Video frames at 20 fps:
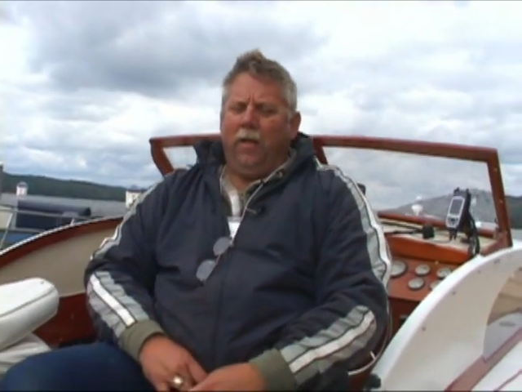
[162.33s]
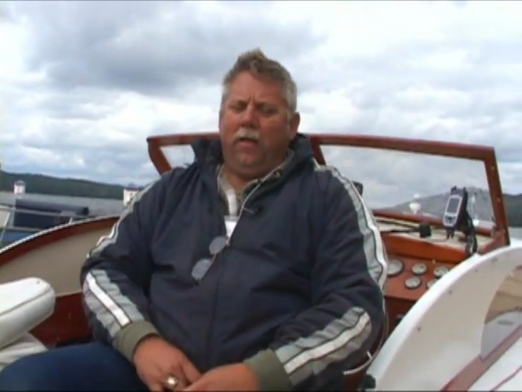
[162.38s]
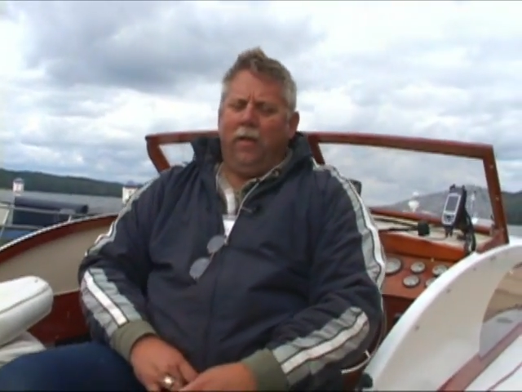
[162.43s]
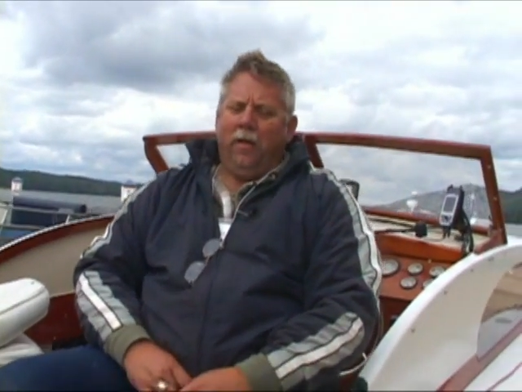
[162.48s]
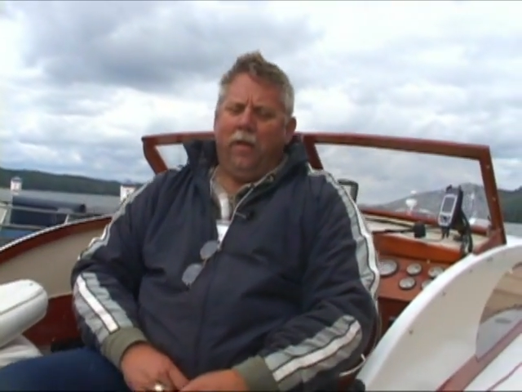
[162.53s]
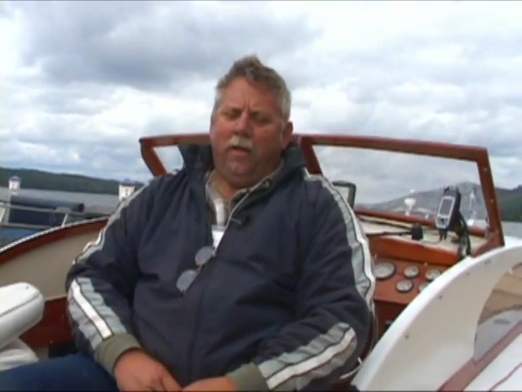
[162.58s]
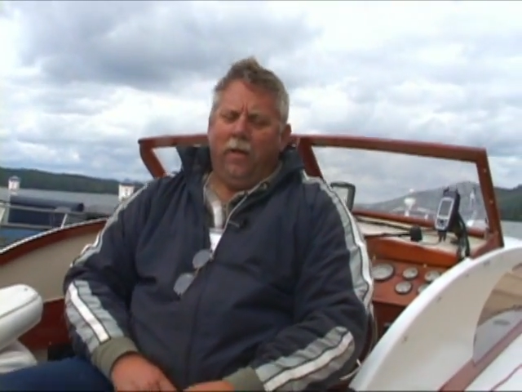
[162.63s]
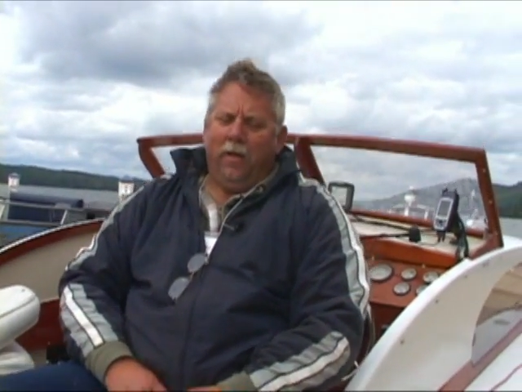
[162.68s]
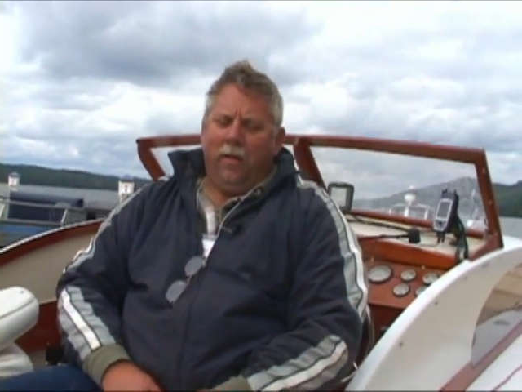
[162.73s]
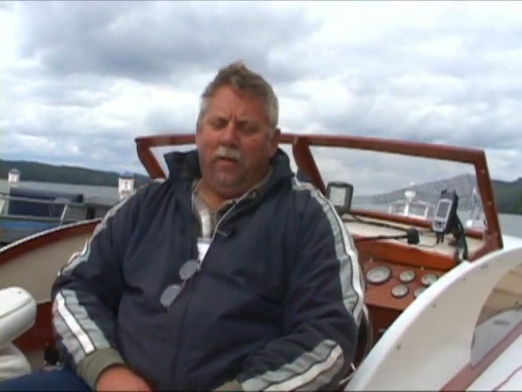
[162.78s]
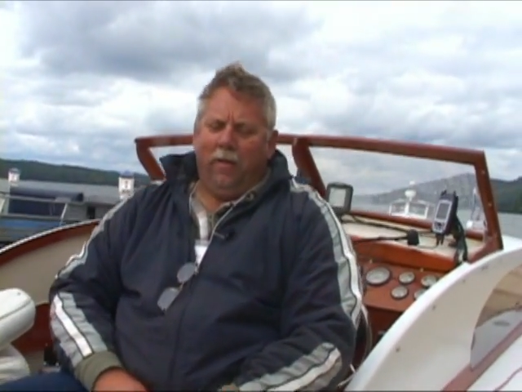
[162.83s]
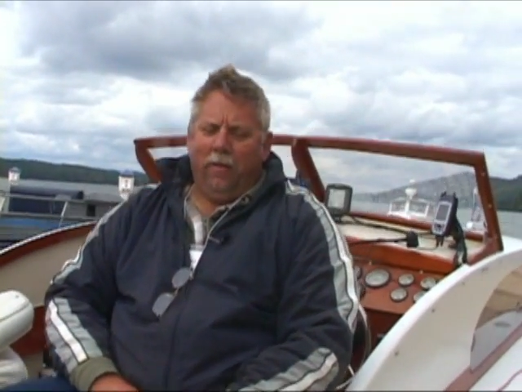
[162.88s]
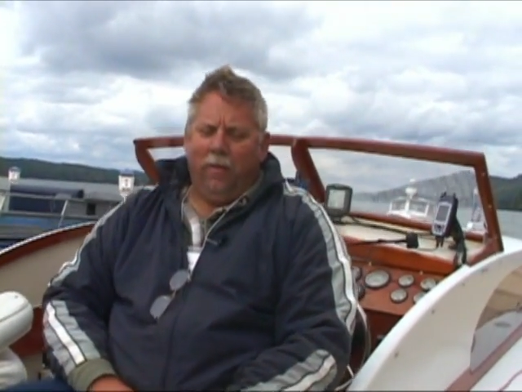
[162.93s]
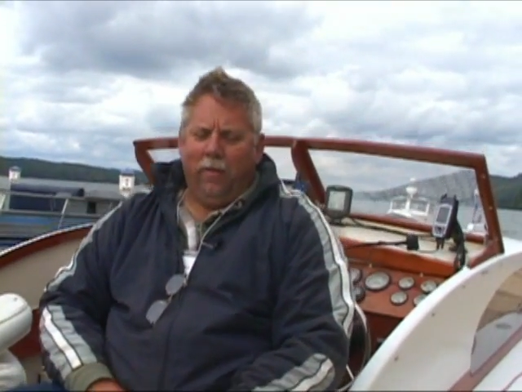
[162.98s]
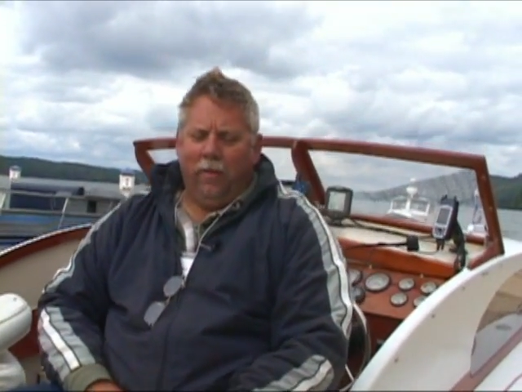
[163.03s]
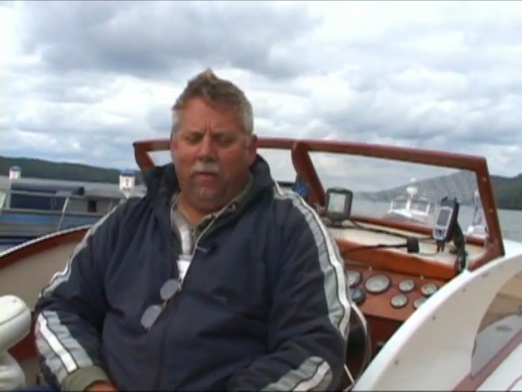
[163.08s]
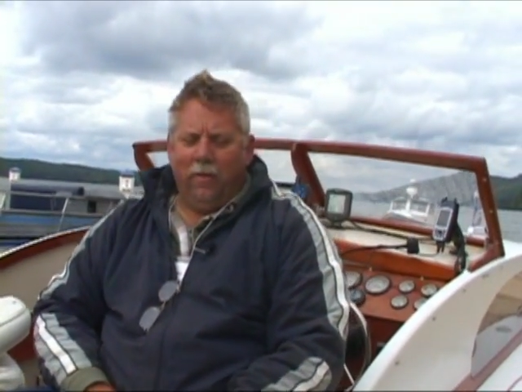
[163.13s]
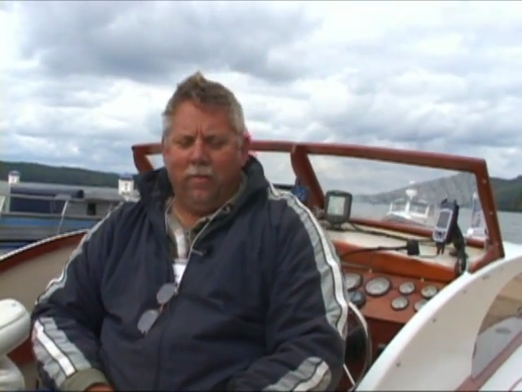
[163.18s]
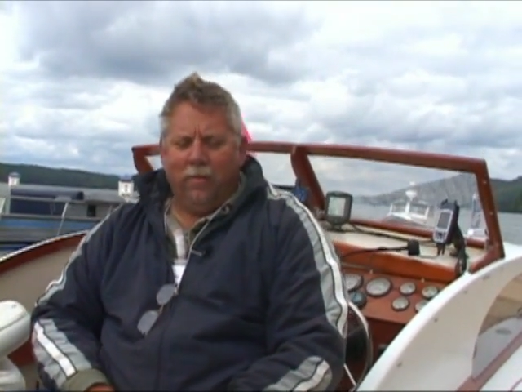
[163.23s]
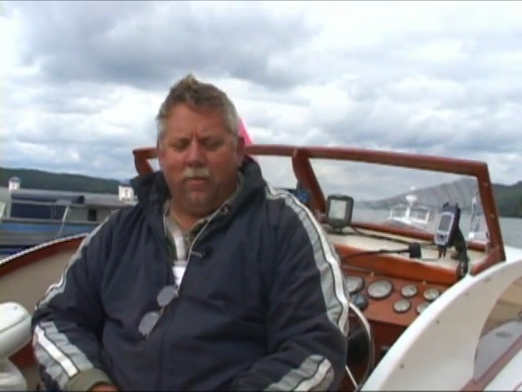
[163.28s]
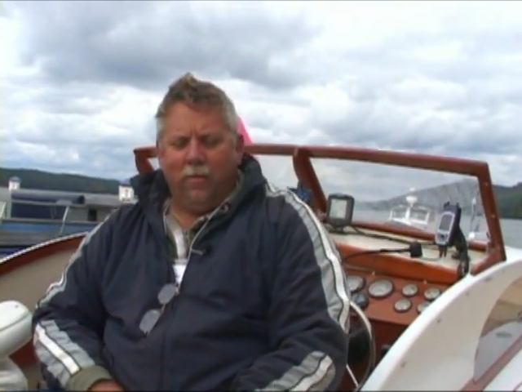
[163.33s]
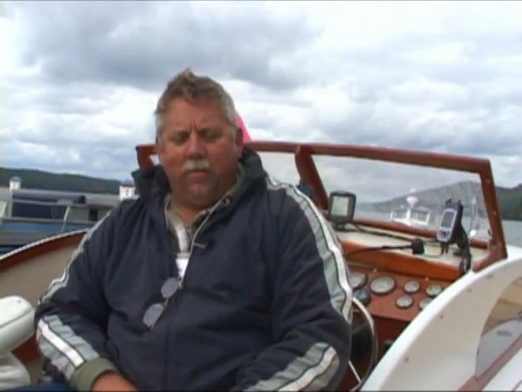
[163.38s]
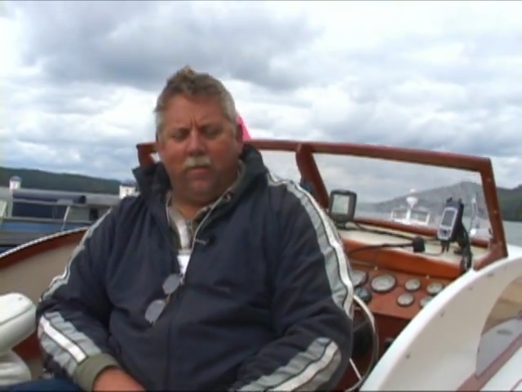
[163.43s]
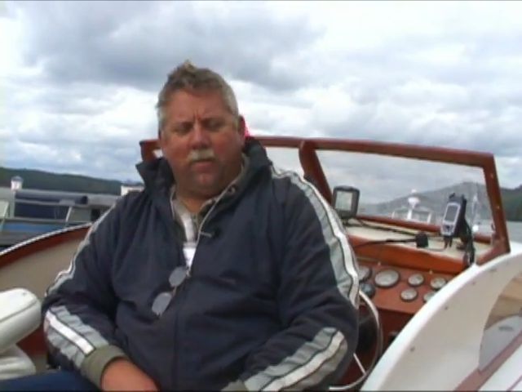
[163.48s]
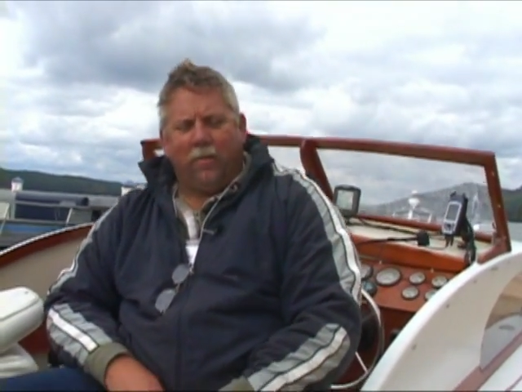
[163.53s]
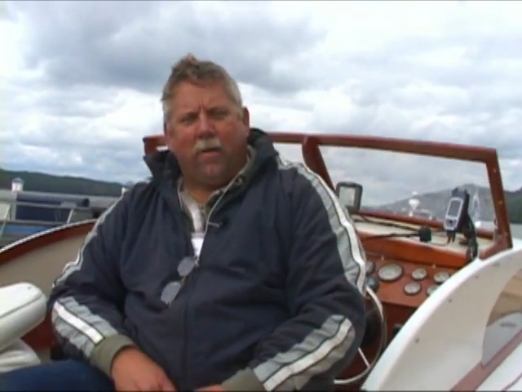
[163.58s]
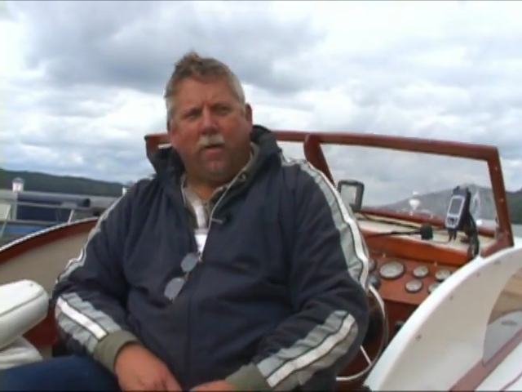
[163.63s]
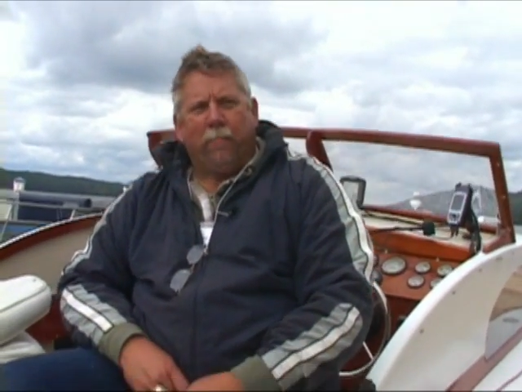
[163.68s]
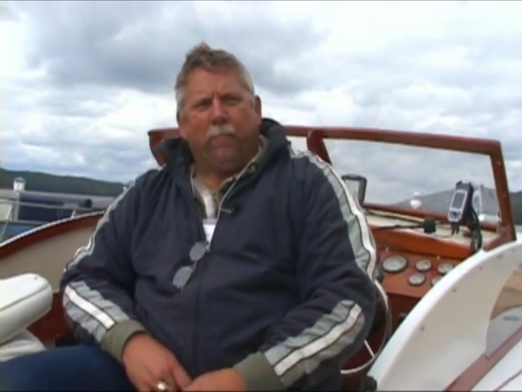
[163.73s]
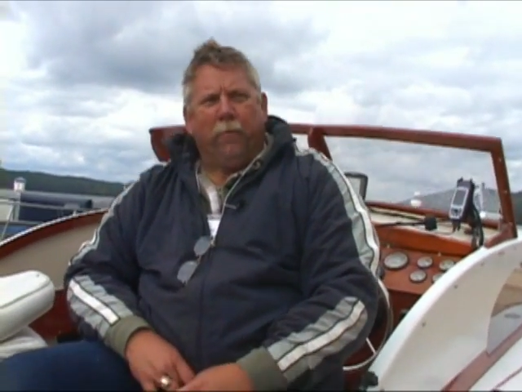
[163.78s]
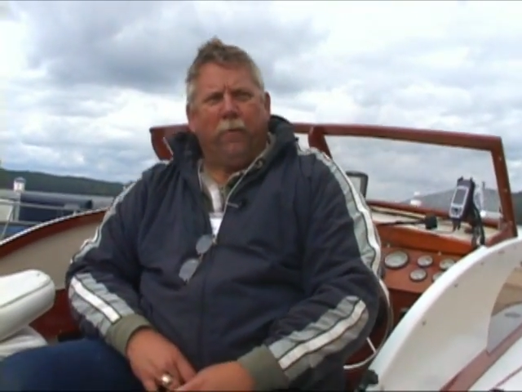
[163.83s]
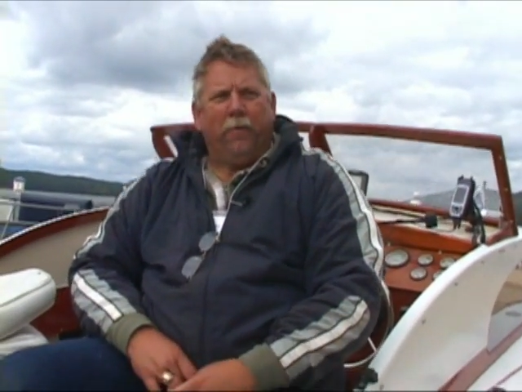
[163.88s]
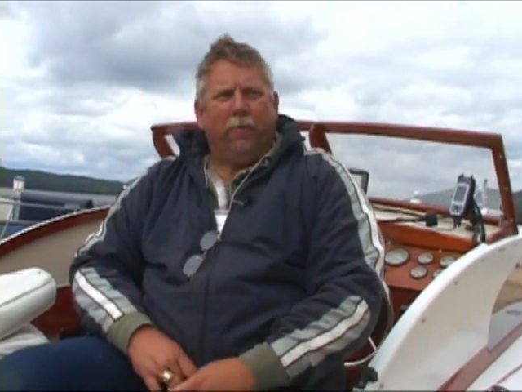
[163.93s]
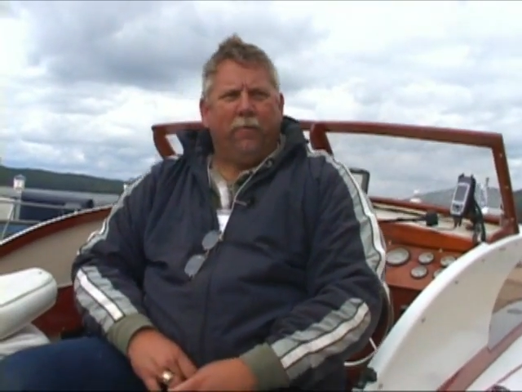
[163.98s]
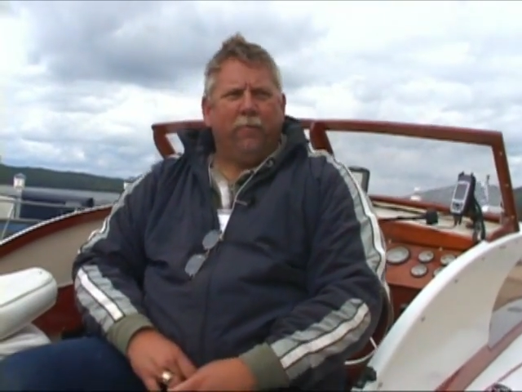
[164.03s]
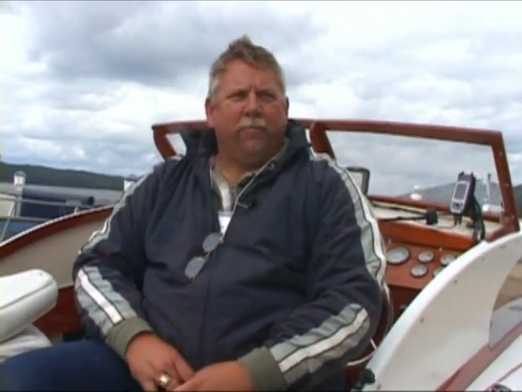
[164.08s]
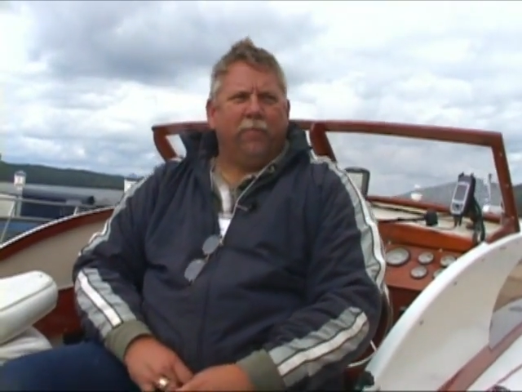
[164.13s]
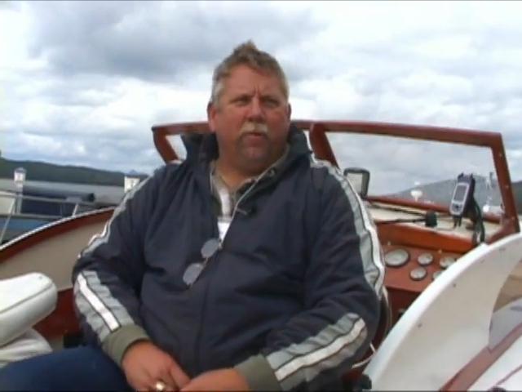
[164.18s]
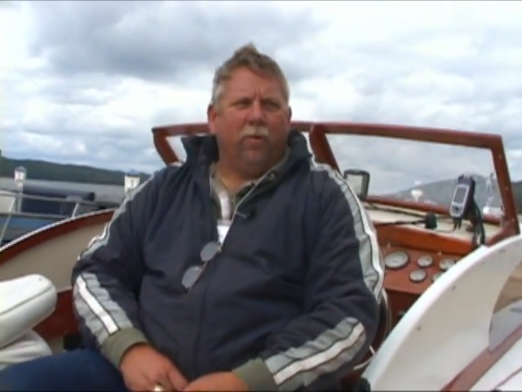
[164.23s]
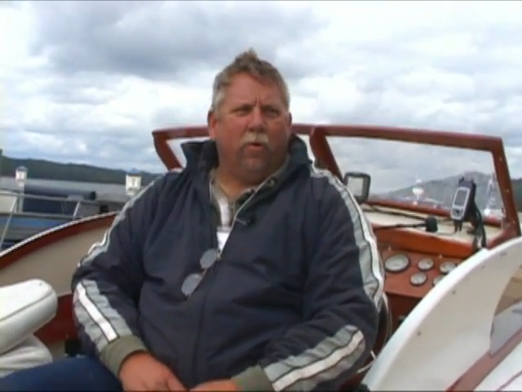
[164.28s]
a couple of
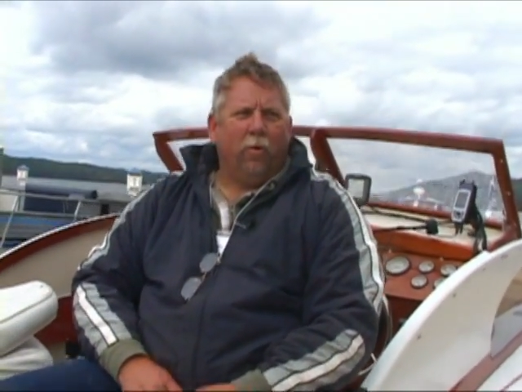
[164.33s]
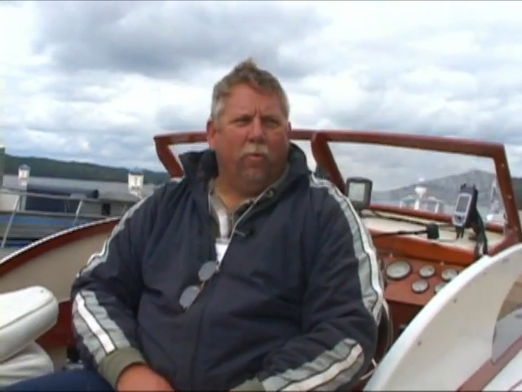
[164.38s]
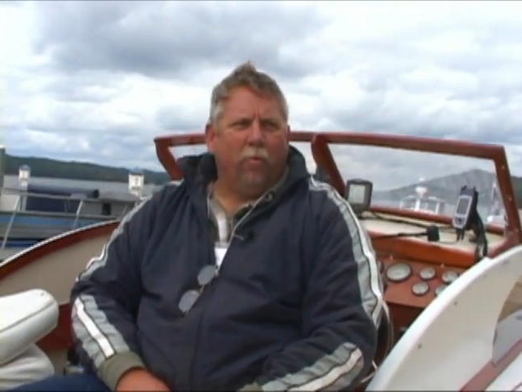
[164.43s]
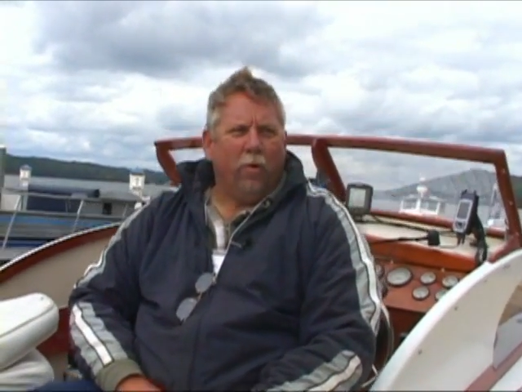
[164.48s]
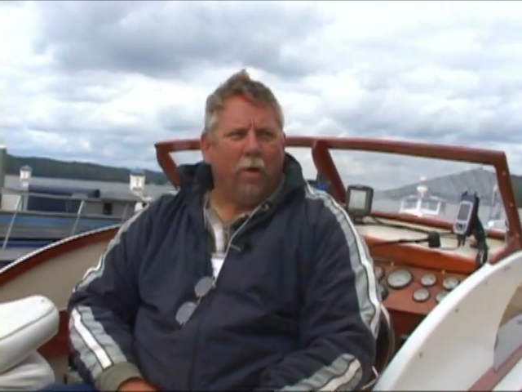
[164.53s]
years ago,